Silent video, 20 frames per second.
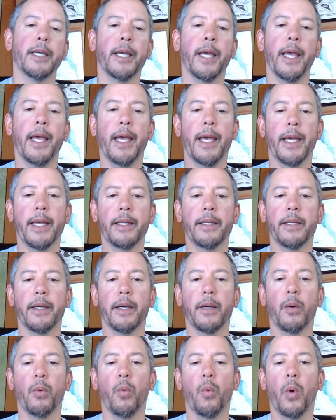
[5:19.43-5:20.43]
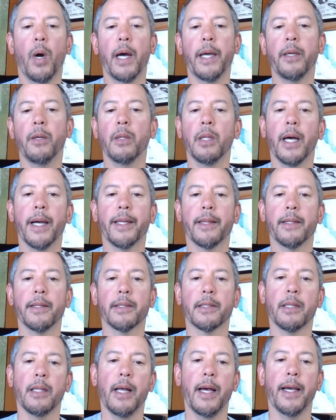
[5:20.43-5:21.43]
and why you like this
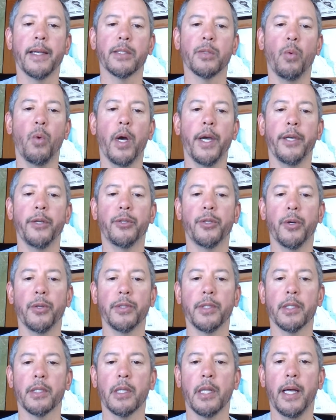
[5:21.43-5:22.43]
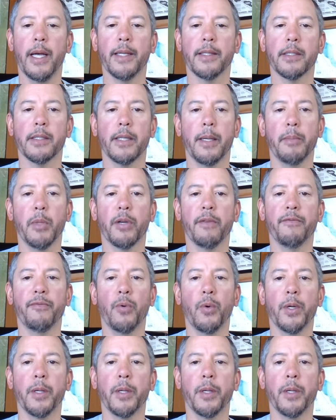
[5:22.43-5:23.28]
class or why you chose this class. I'm looking